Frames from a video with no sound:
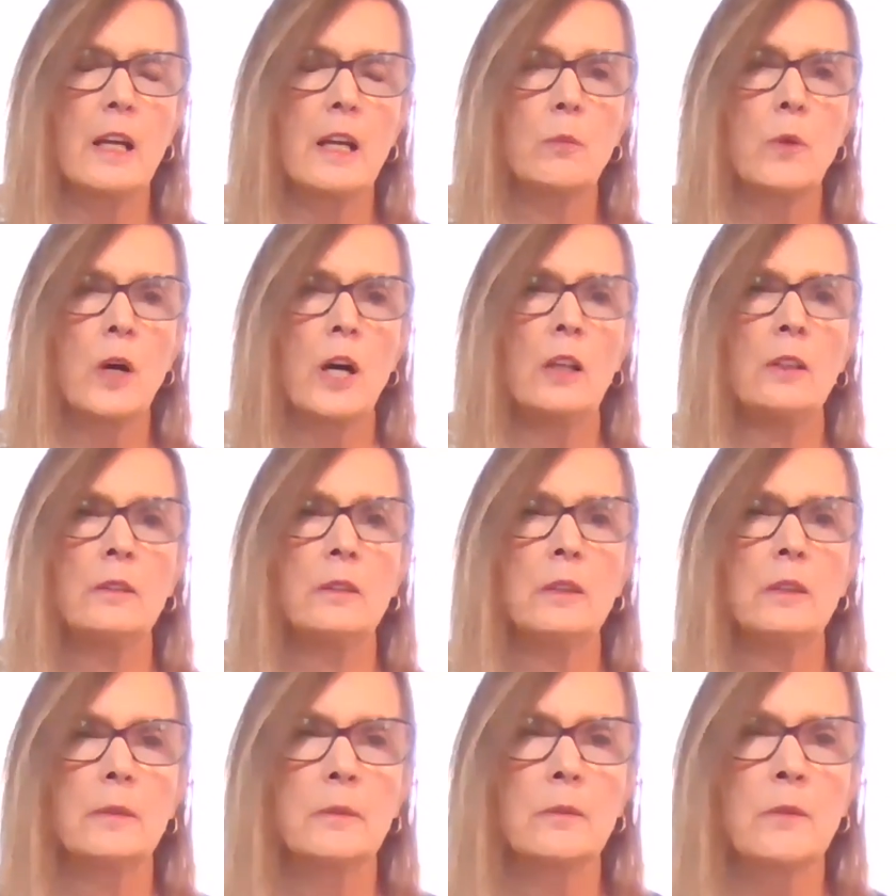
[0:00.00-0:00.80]
well,
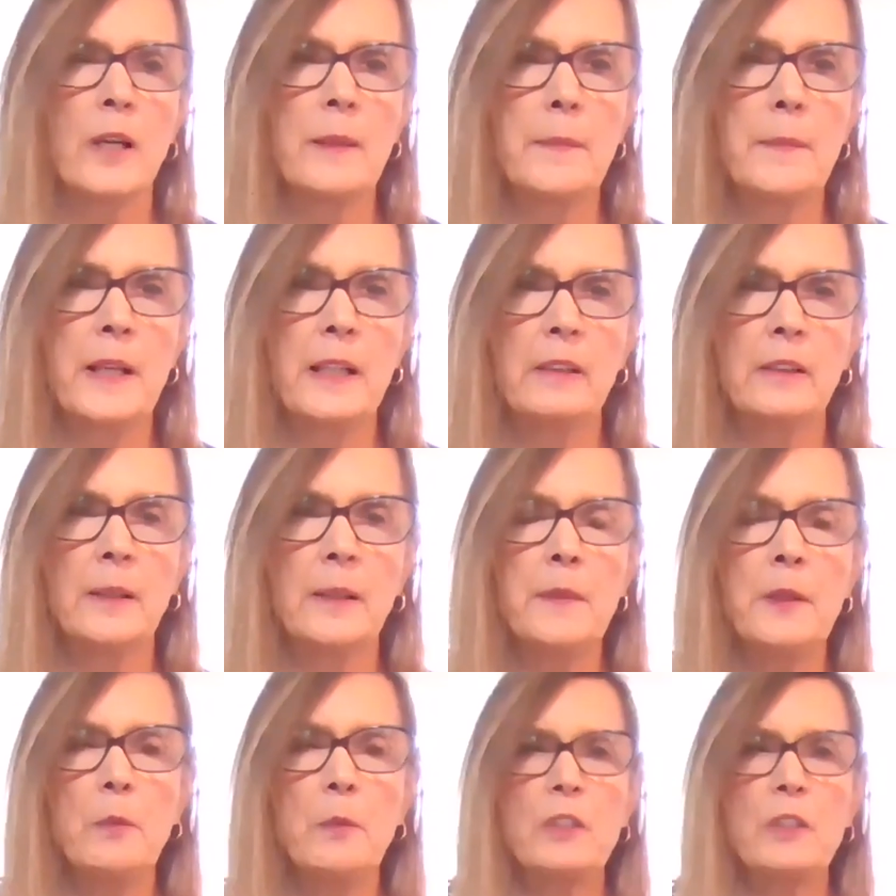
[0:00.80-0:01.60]
wait a minute, let
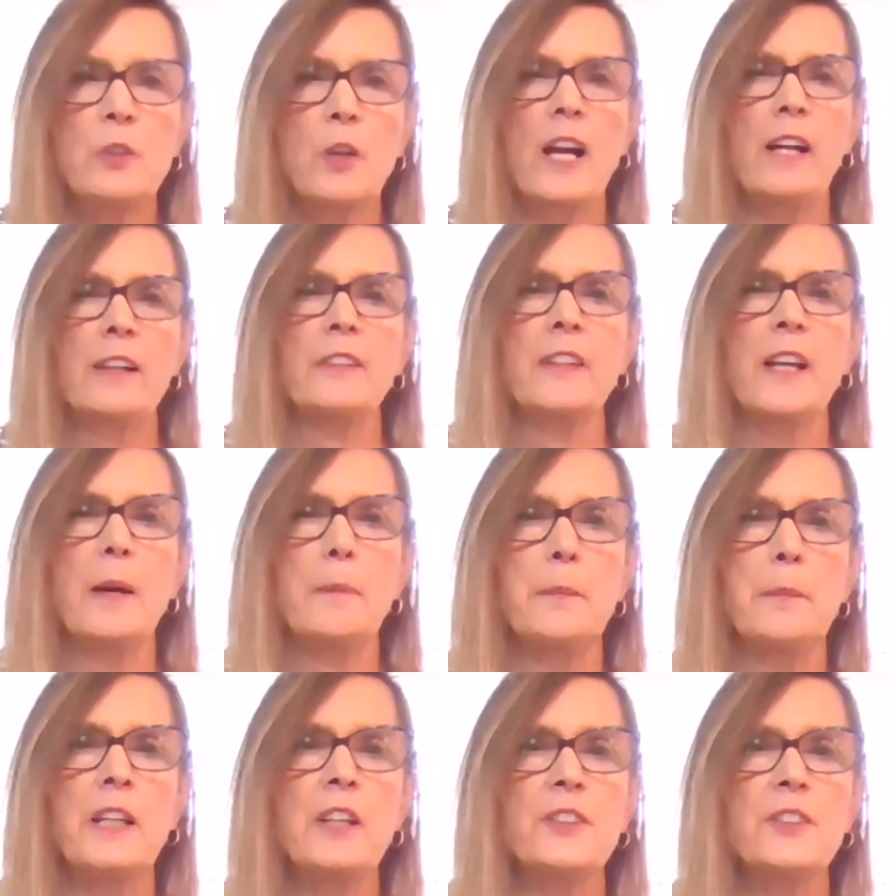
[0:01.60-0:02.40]
me retract
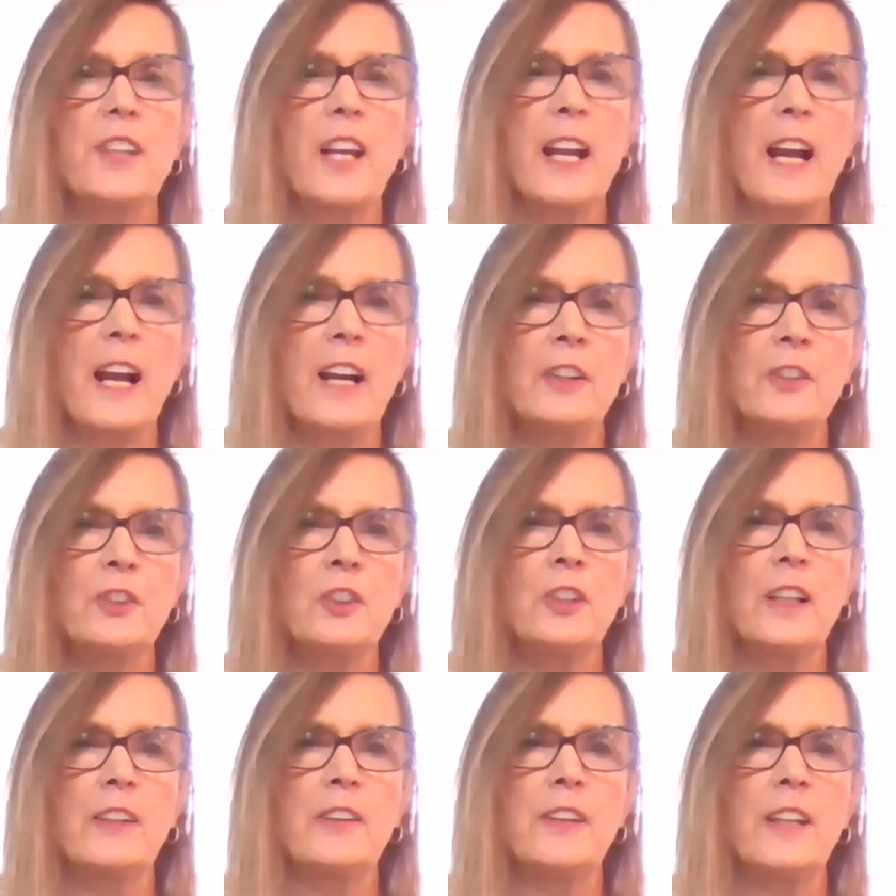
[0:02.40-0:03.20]
that, because I
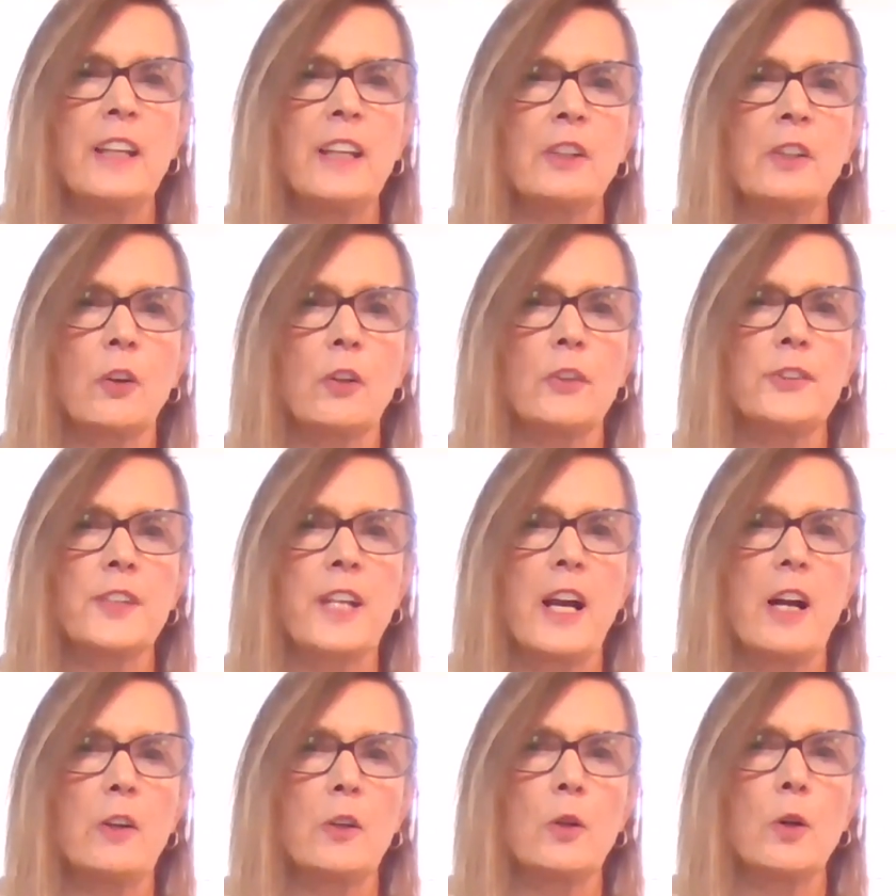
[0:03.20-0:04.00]
actually think Girl
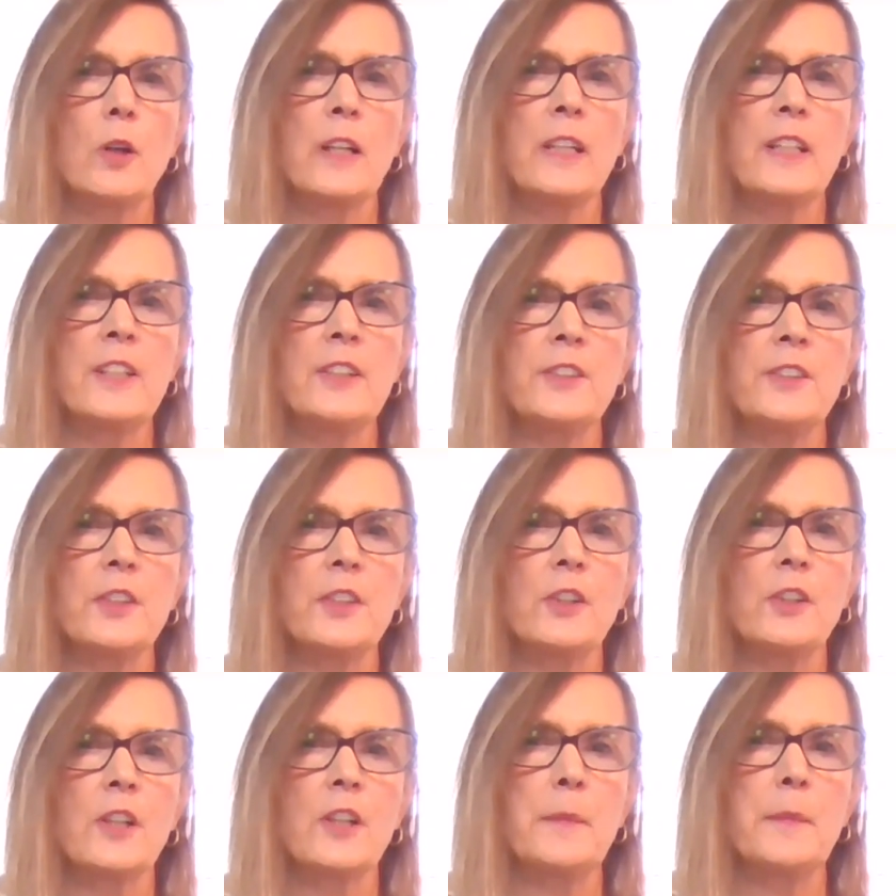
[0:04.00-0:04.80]
Scout cookies
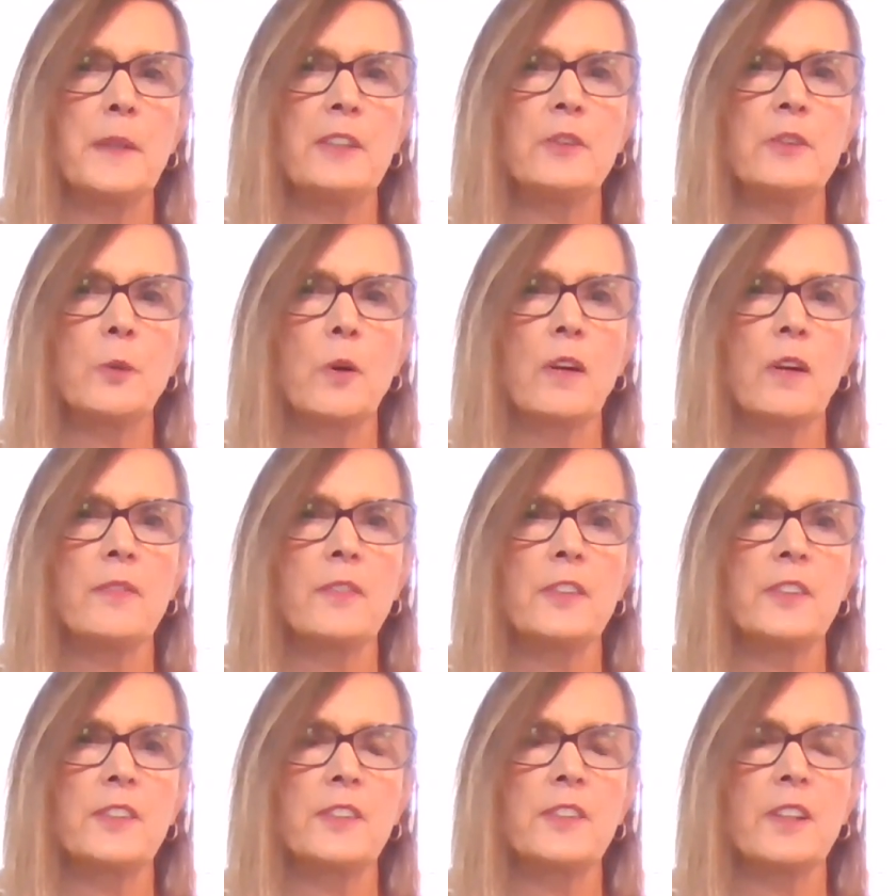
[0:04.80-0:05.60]
still come into our
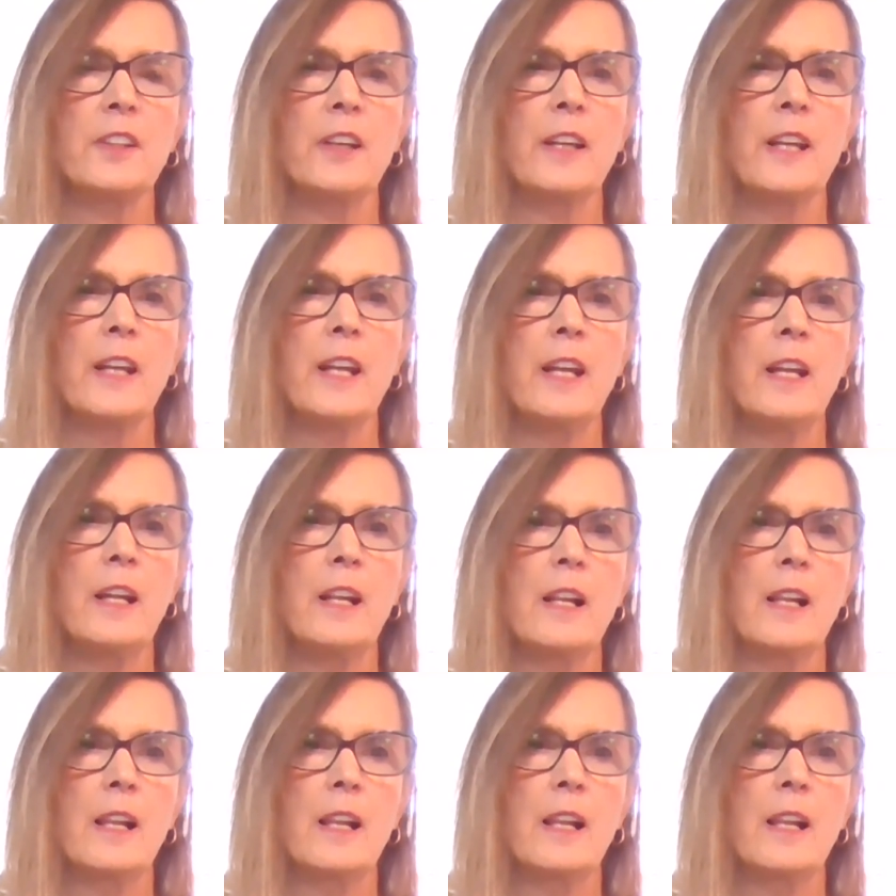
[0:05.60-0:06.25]
facility.